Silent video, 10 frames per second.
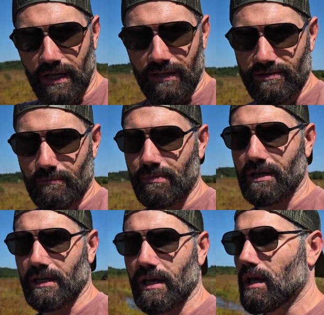it ends up
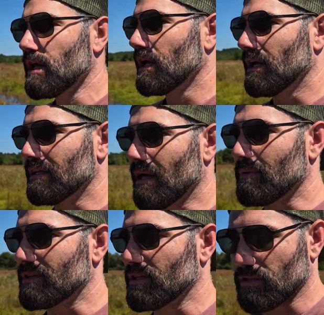being in that
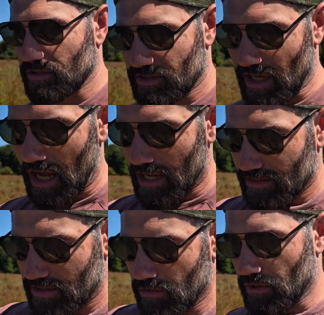particular
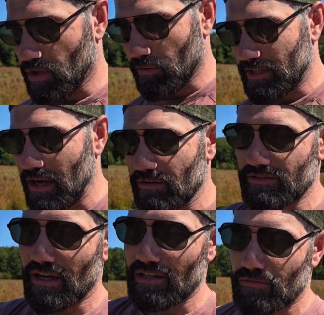size. We're going down a
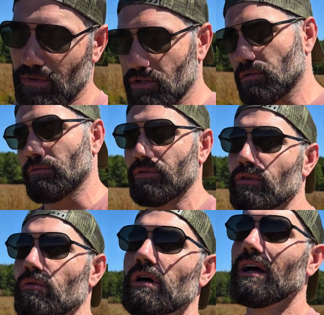size and we're going to
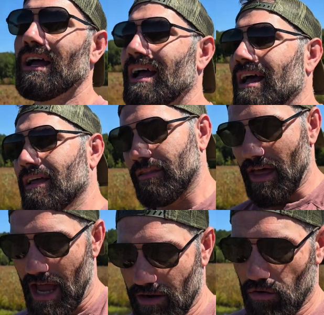review
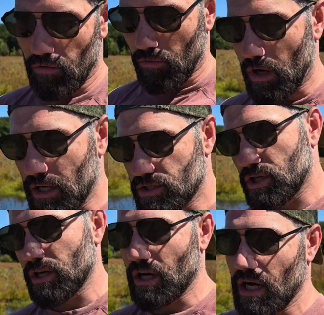that watch.
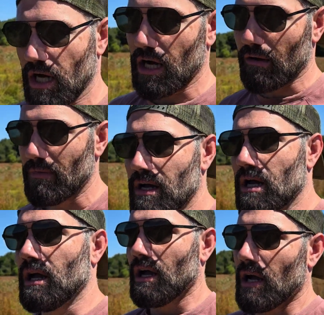Um,
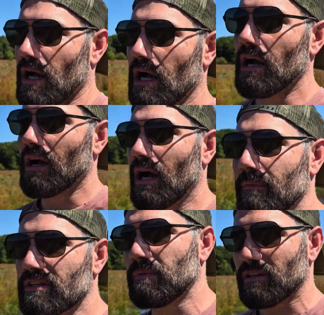I'm
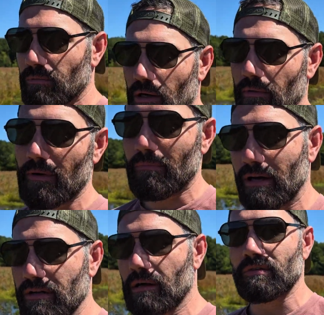expecting probably
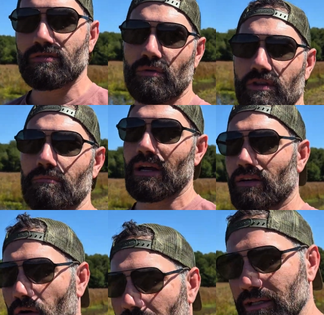better numbers with the
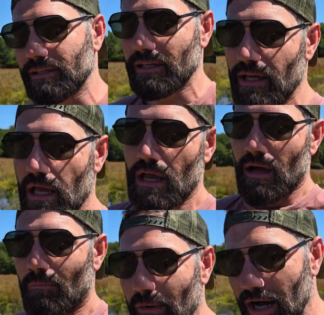micro LED,
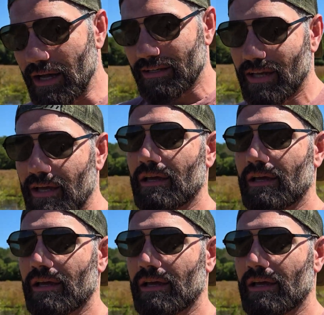but